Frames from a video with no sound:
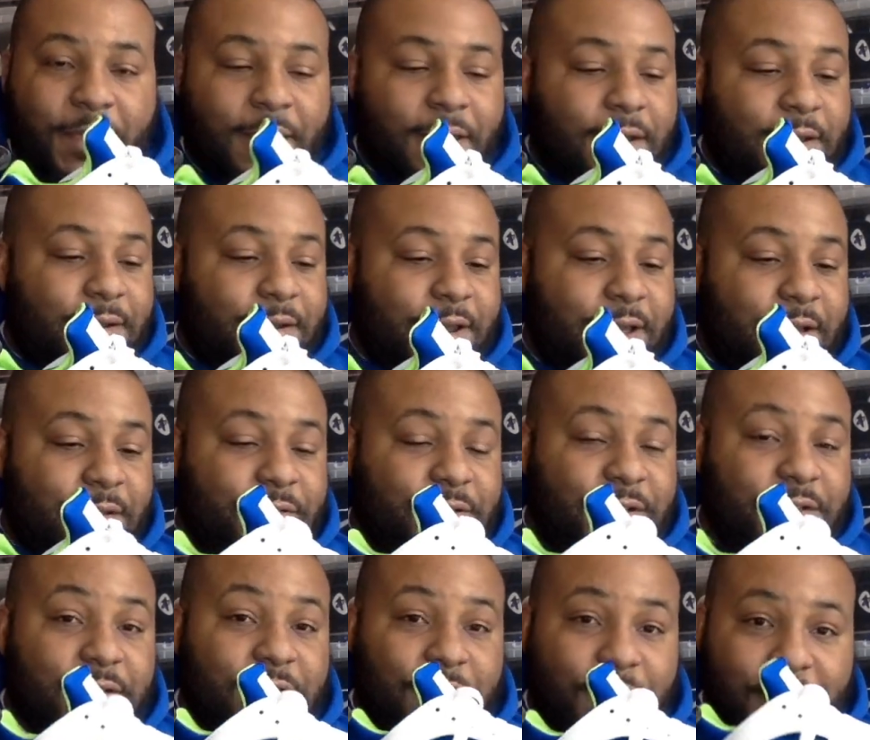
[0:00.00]
Now,
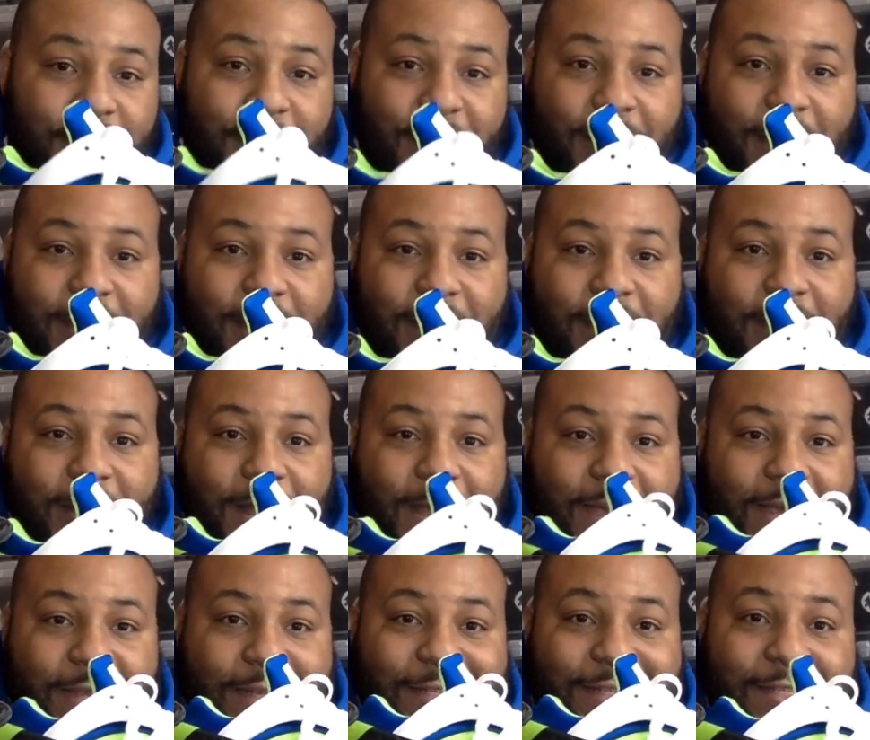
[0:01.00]
just looking at it,
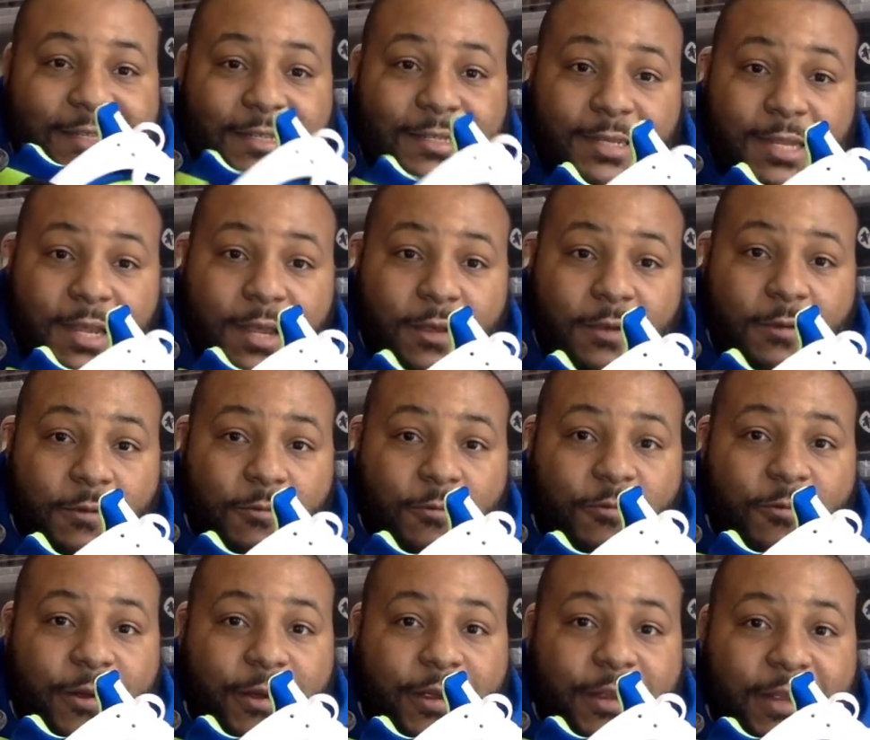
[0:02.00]
I can see
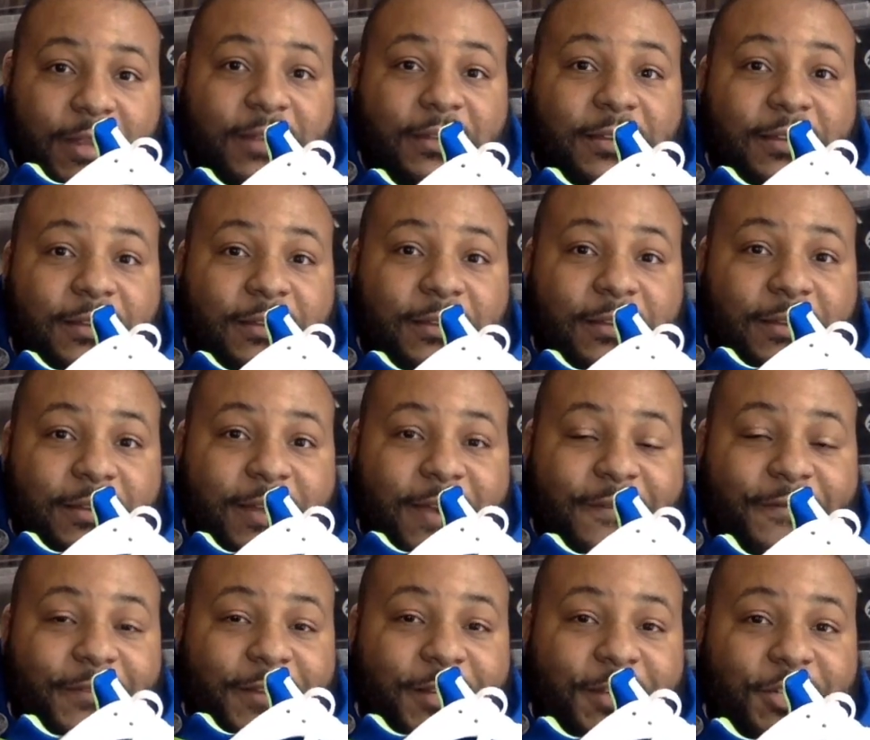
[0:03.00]
where it
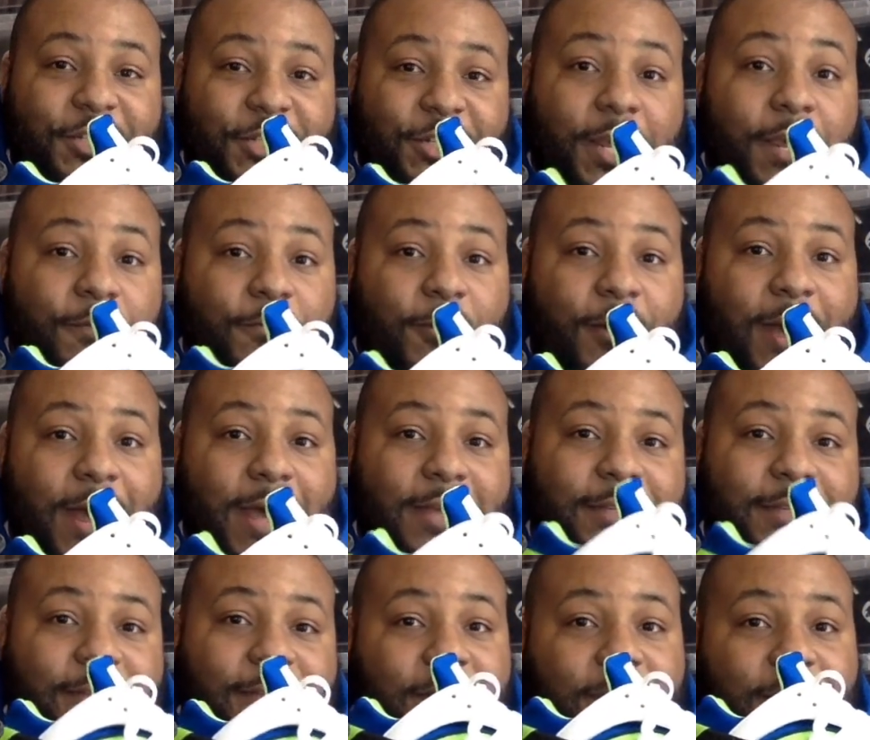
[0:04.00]
definitely
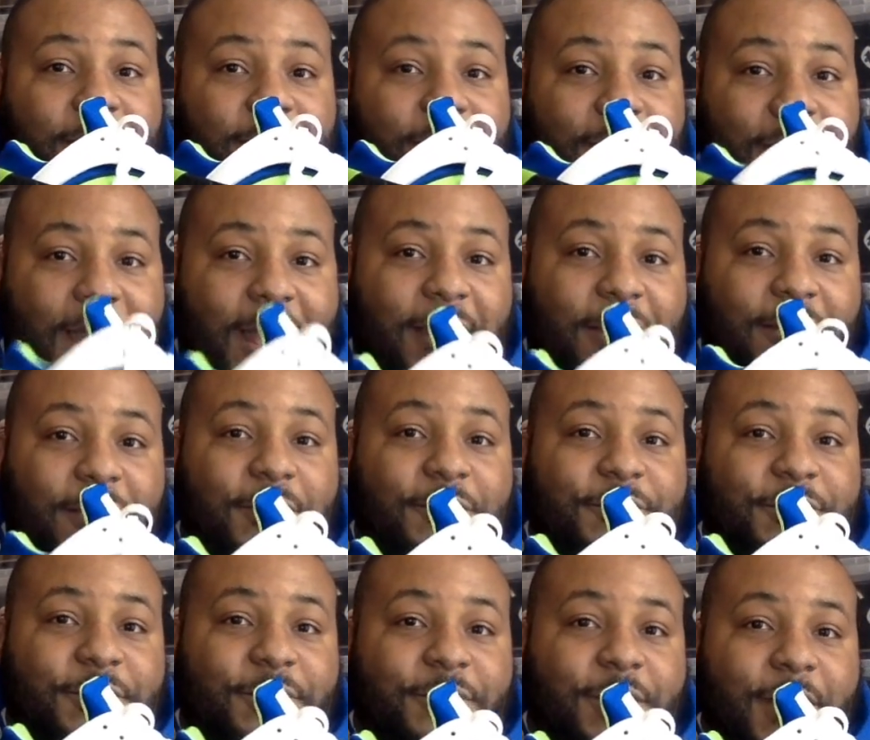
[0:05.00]
shape-wise is a lot
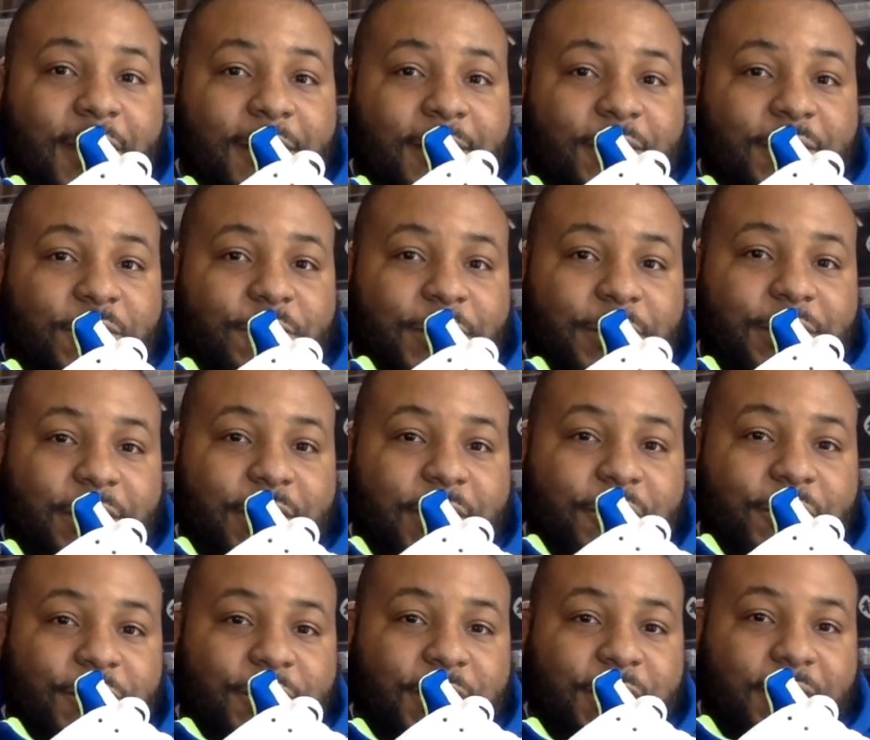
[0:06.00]
closer to what the
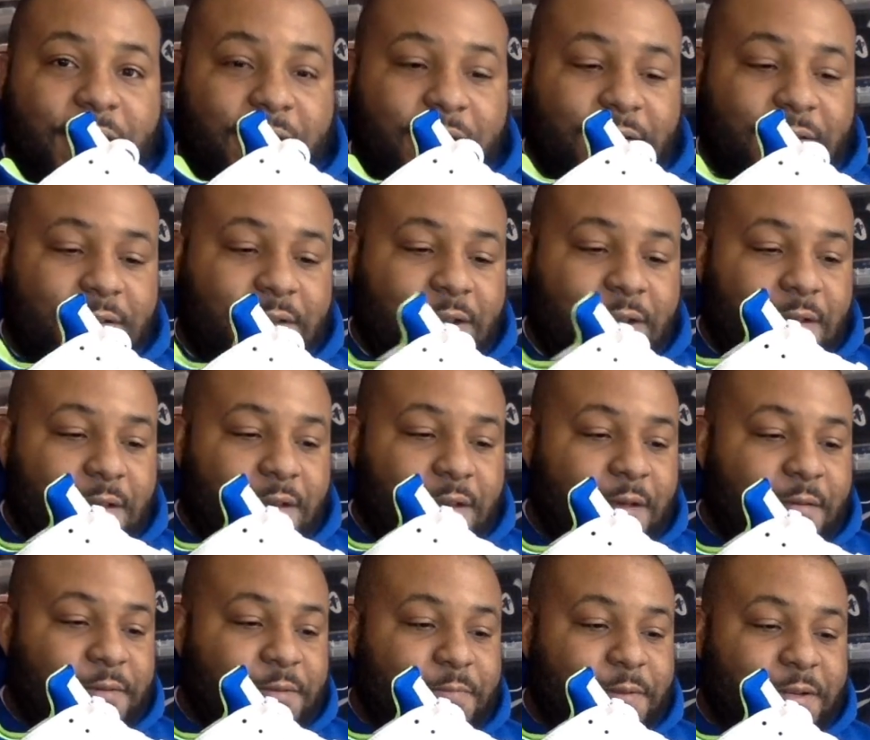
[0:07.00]
OG is,
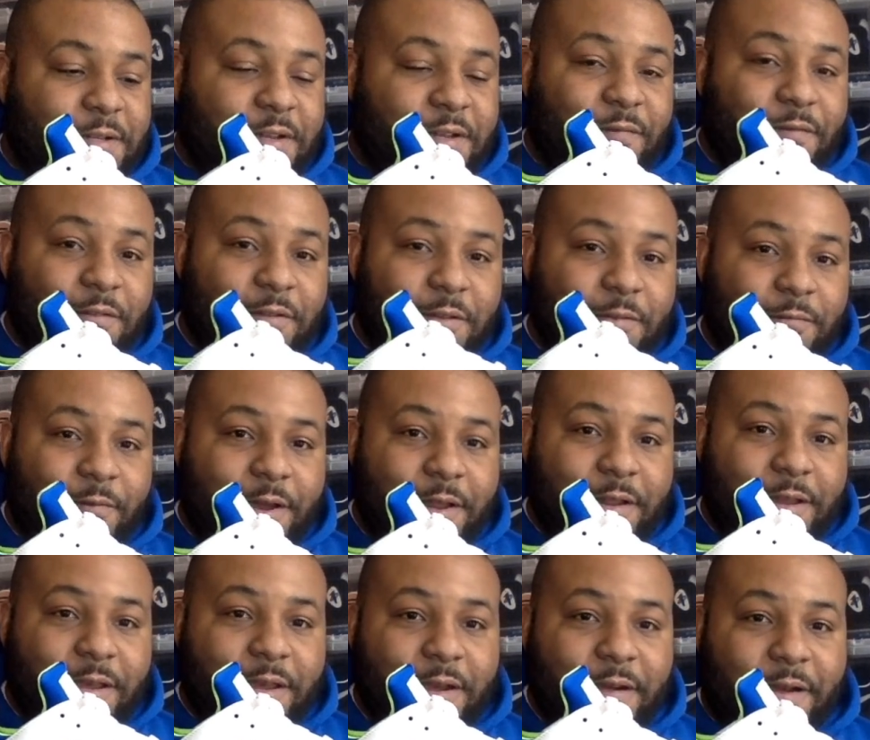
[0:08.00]
especially if you look right
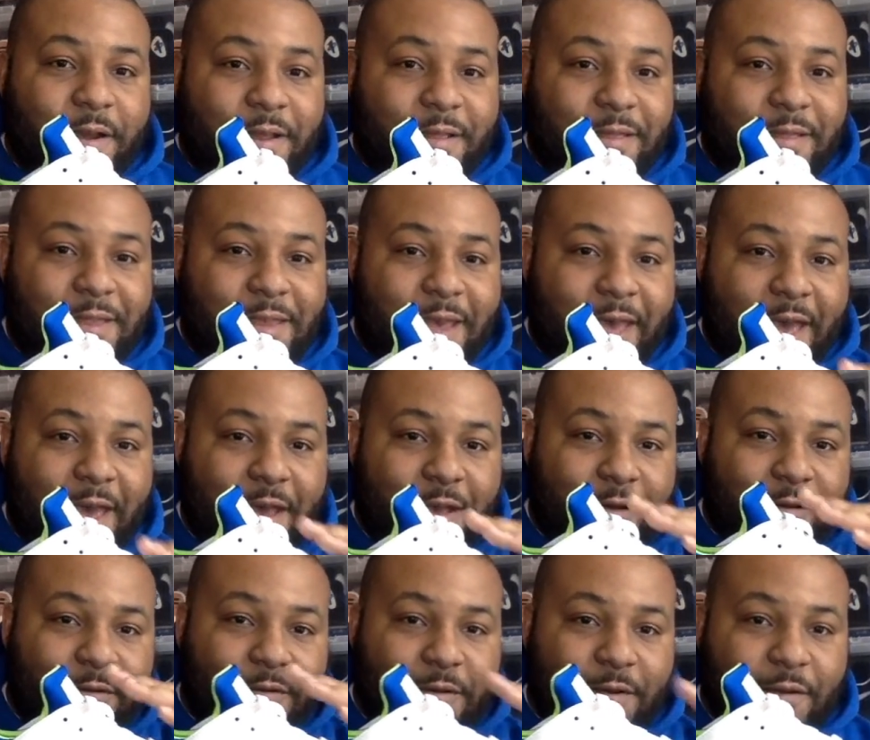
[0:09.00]
here and the
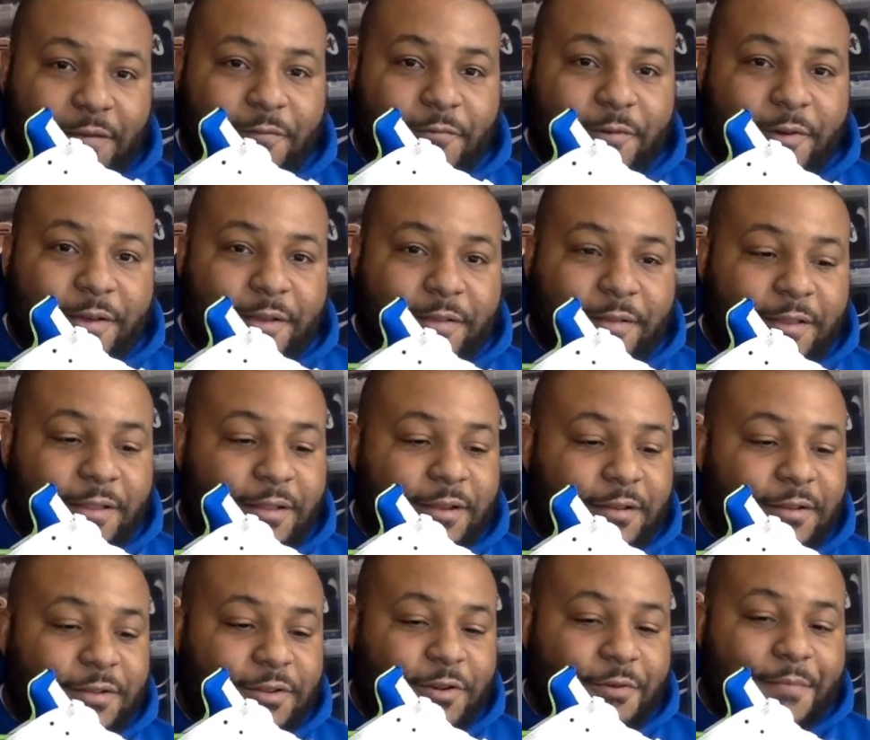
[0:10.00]
angle of where the
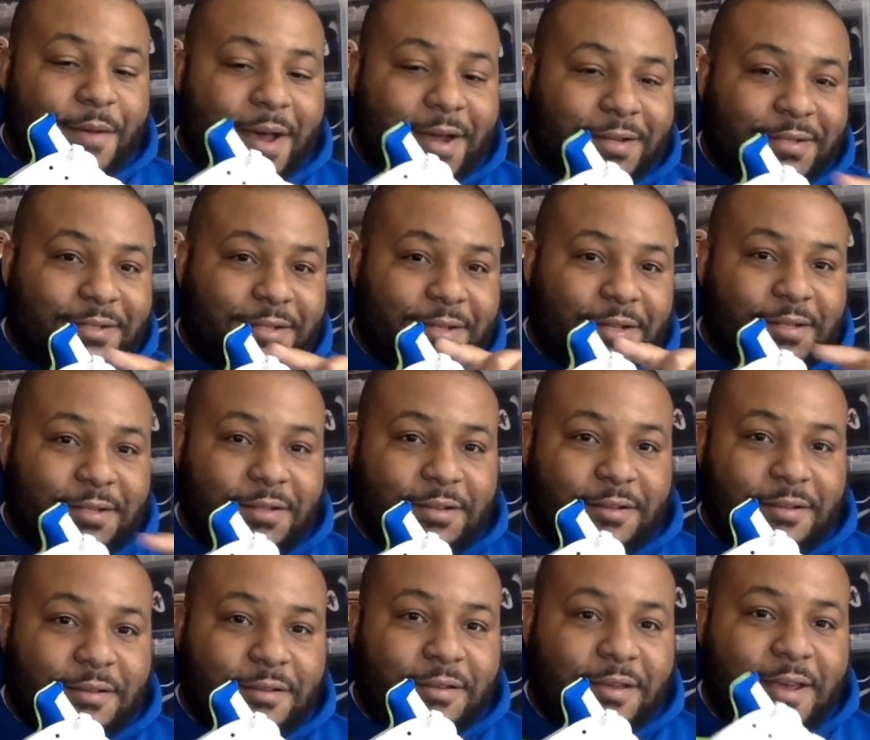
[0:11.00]
toe box to the
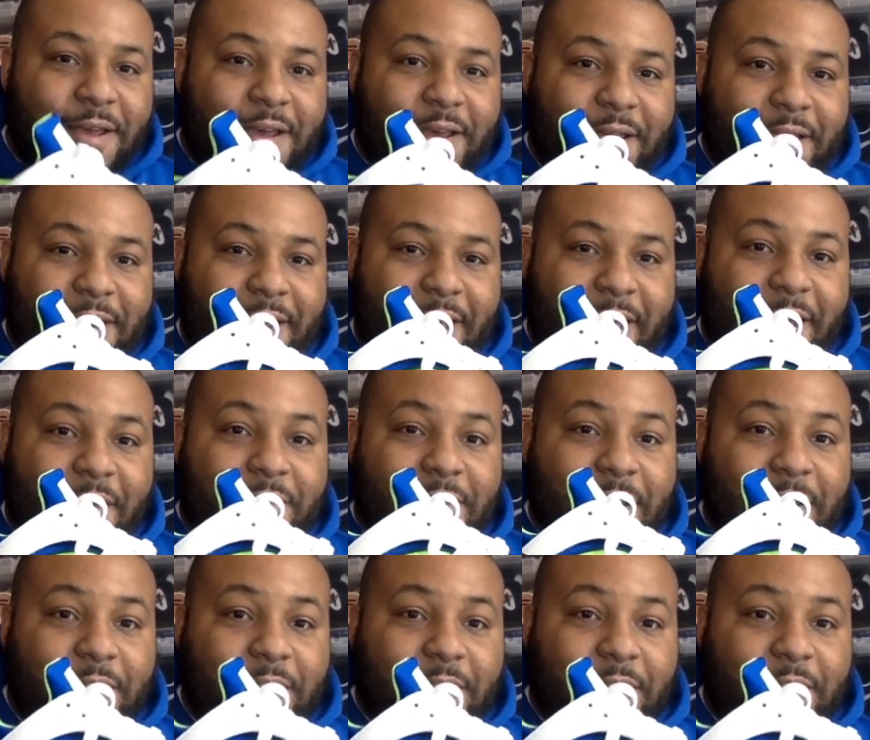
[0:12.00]
tongue and how that